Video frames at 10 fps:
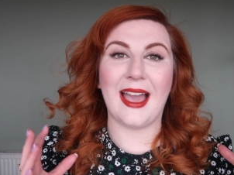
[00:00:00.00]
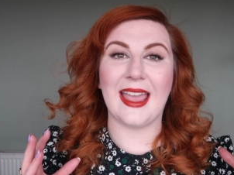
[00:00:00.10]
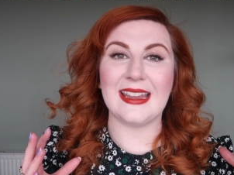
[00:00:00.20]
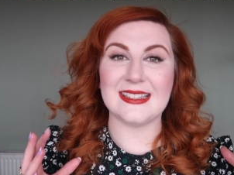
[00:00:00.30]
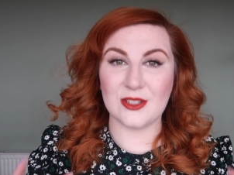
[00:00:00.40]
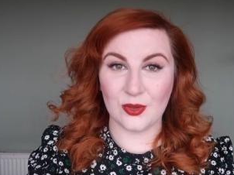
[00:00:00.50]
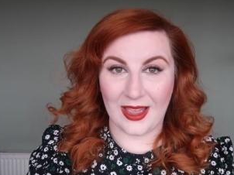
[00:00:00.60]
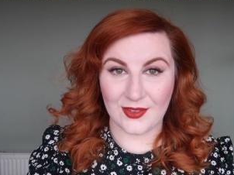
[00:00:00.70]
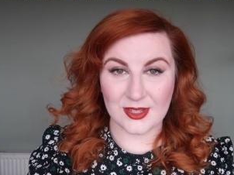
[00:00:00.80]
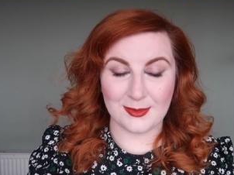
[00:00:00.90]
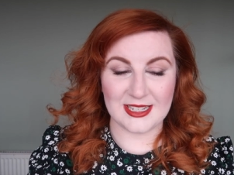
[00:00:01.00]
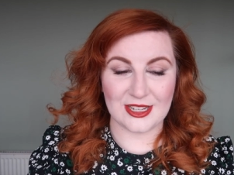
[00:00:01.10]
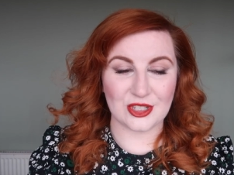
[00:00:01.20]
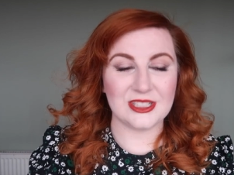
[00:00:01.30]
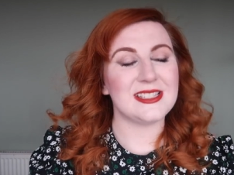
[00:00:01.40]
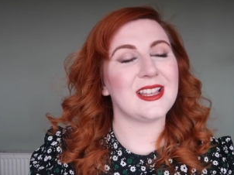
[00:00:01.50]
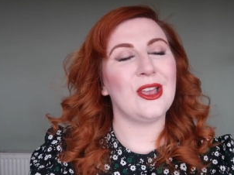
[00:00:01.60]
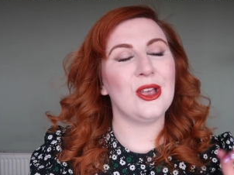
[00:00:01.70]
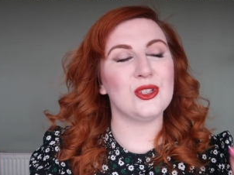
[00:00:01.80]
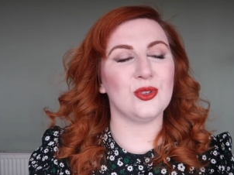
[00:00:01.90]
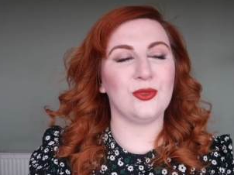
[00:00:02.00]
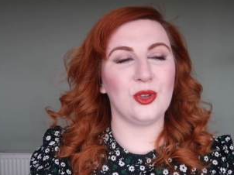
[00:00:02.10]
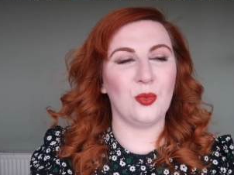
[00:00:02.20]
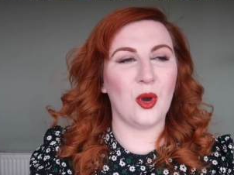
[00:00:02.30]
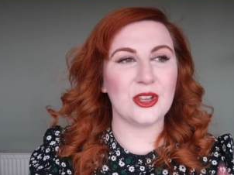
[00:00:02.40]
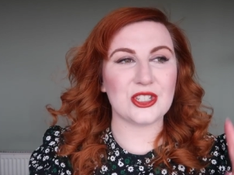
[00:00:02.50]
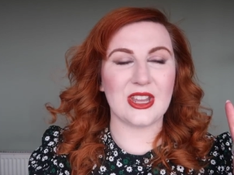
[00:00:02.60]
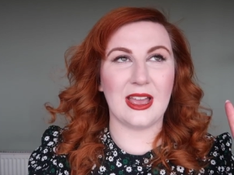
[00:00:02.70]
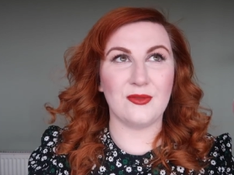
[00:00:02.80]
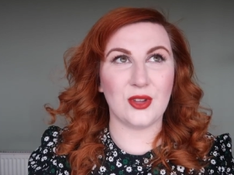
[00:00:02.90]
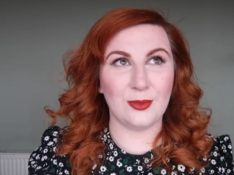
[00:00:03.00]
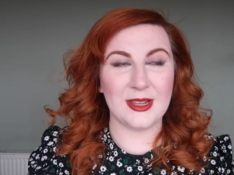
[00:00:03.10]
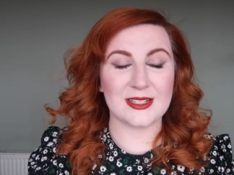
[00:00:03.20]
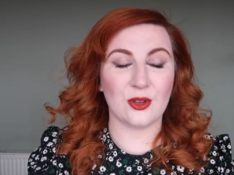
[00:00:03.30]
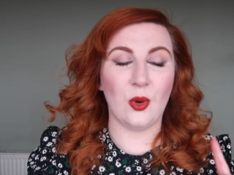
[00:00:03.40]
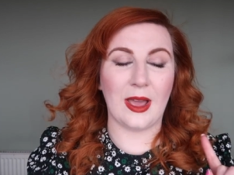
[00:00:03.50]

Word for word: I do have some additions. So if you watched a few weeks ago,